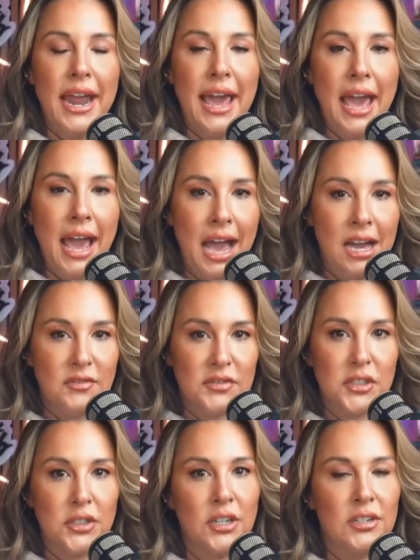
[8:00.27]

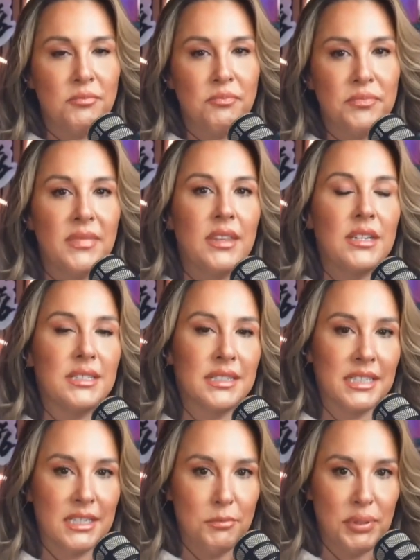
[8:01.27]
after
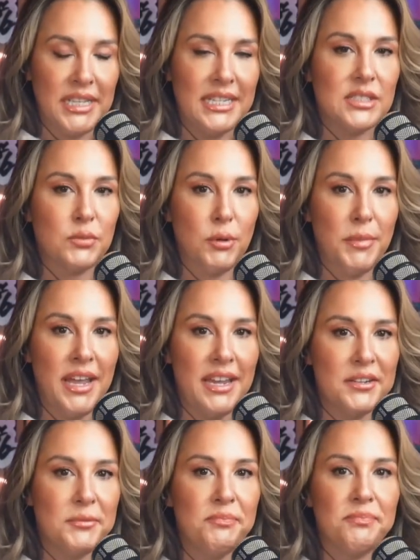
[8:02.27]
the complaints were
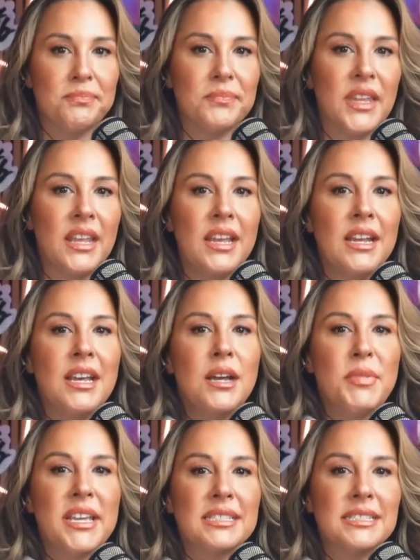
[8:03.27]
made,
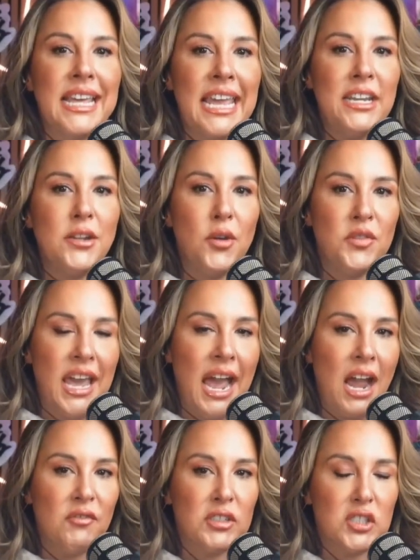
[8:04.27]
because they know the
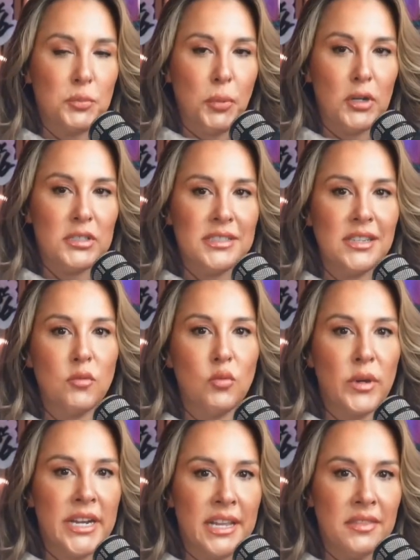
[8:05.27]
average person
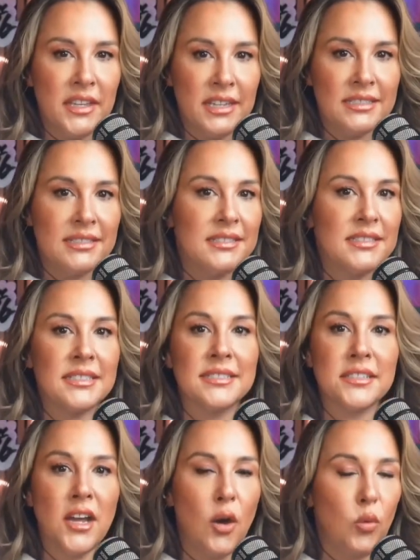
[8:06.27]
reading this does
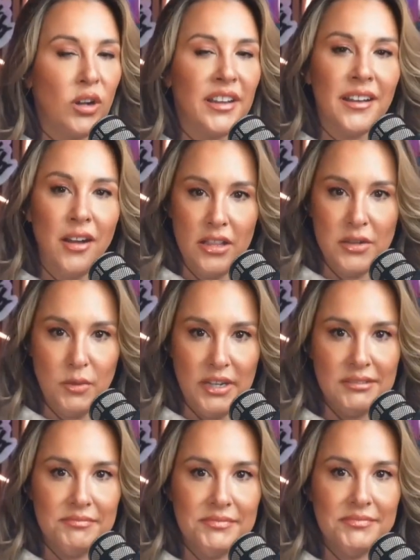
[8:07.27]
not work in Hollywood.
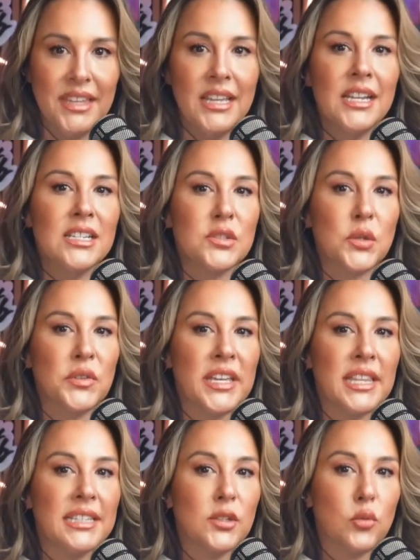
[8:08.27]
So they
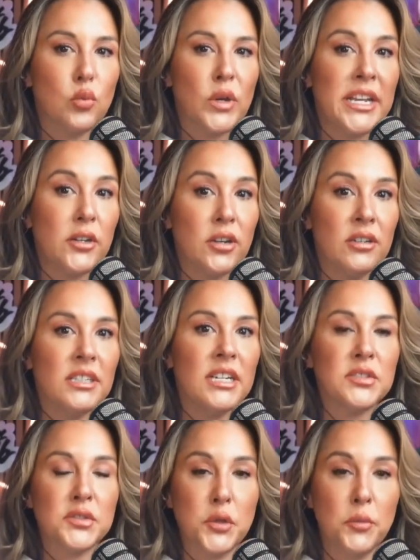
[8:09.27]
let the reader
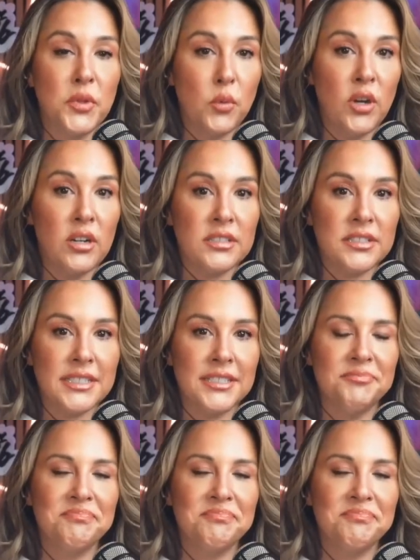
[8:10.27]
assume the worst.